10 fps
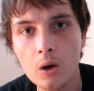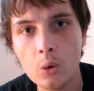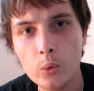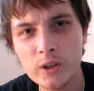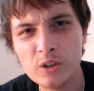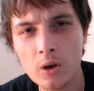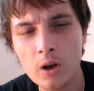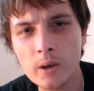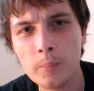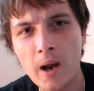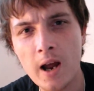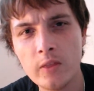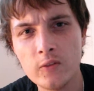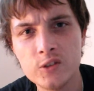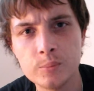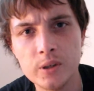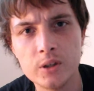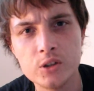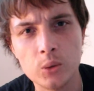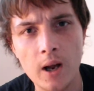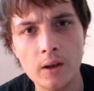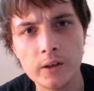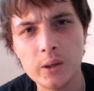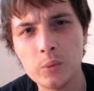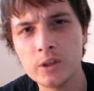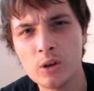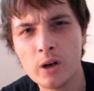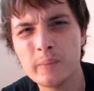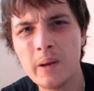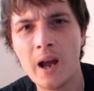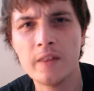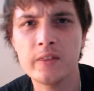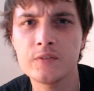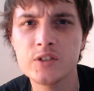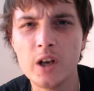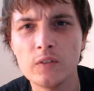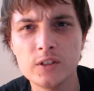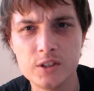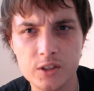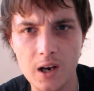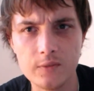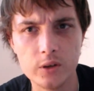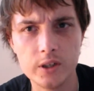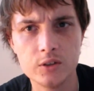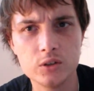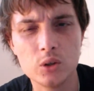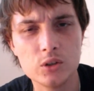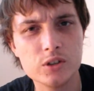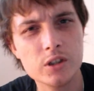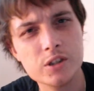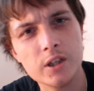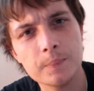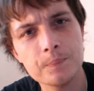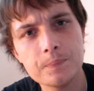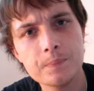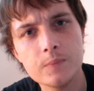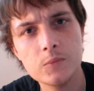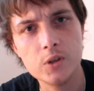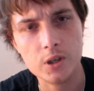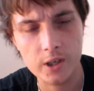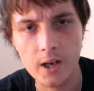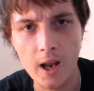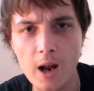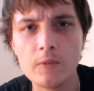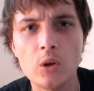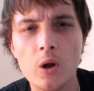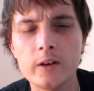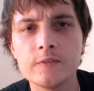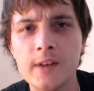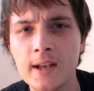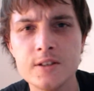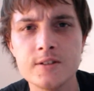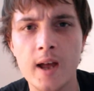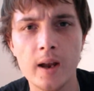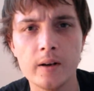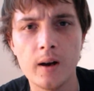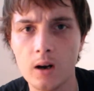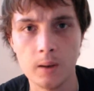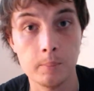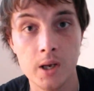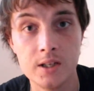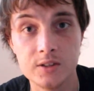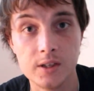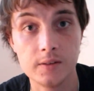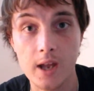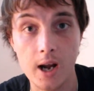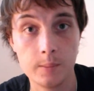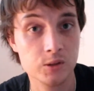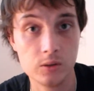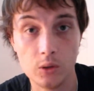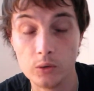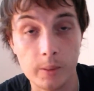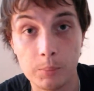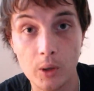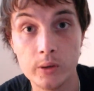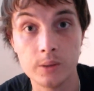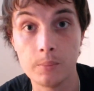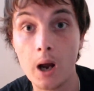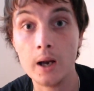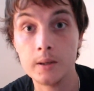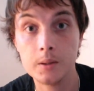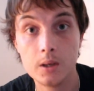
When you're on a path of spirituality, when you're on a path of self-discovery and soul-searching, you're going to have a lot of days that are amazing, that absolutely blow your mind.